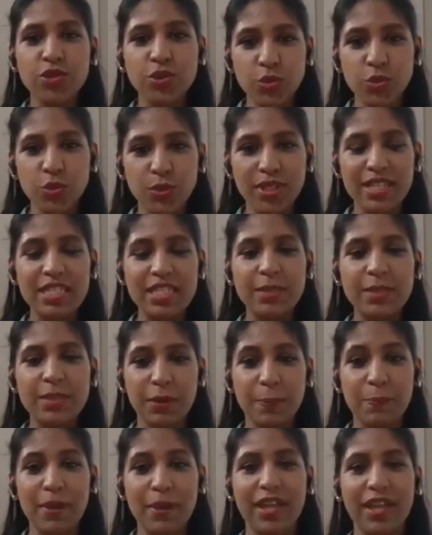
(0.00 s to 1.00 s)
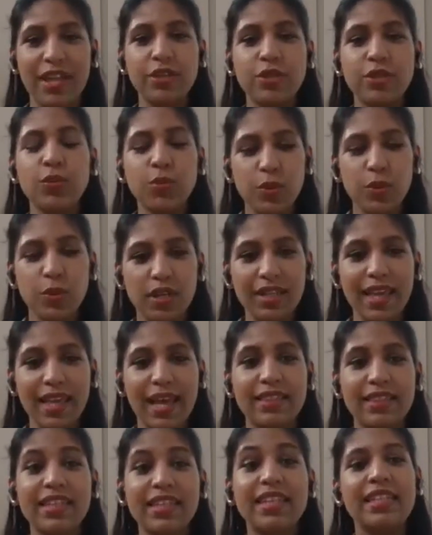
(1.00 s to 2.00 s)
And how should students
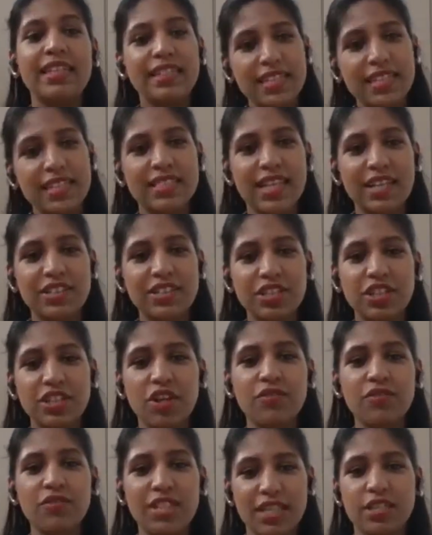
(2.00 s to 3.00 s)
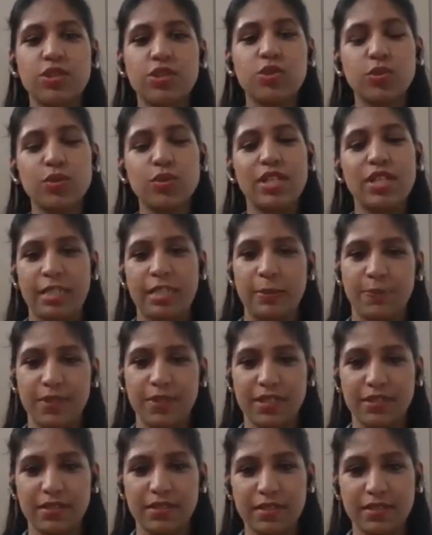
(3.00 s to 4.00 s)
prepare to work at the intersection of
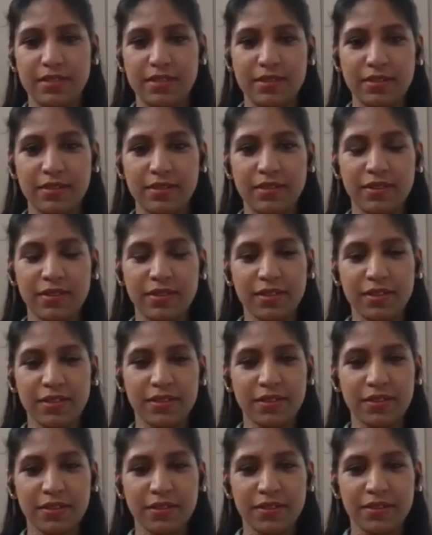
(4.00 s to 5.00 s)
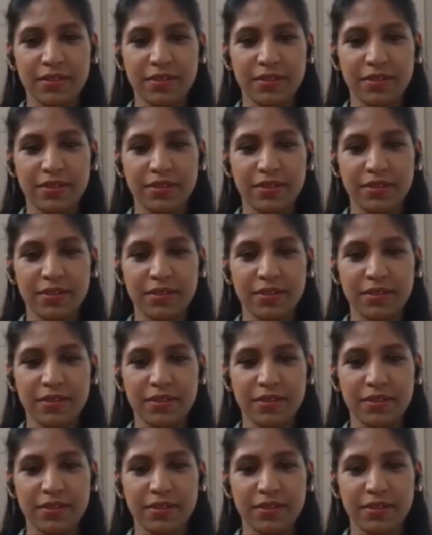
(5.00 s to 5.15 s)
these two disciplines?